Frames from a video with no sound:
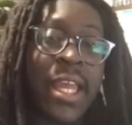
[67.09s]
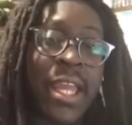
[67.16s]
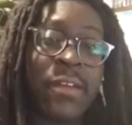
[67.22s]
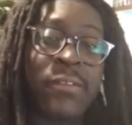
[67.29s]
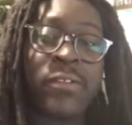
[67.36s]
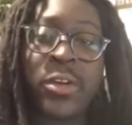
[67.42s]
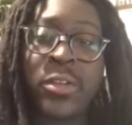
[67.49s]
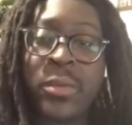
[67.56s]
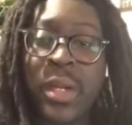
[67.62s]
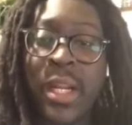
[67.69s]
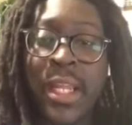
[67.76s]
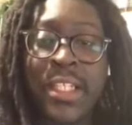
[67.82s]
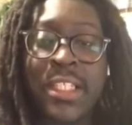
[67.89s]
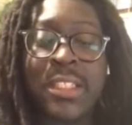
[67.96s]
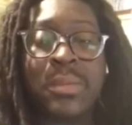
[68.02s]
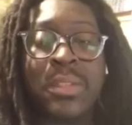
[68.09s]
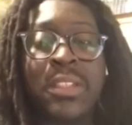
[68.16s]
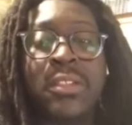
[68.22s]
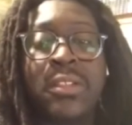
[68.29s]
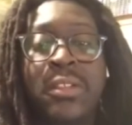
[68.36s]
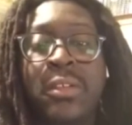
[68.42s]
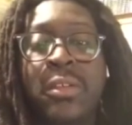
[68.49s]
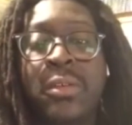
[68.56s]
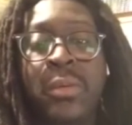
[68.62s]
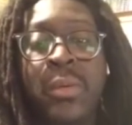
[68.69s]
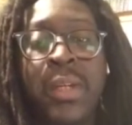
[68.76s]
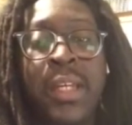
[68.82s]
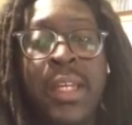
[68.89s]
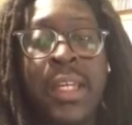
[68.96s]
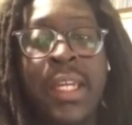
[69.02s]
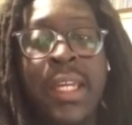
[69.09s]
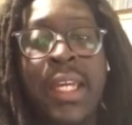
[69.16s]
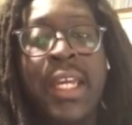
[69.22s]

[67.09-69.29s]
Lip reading: further enhancements to the GUI,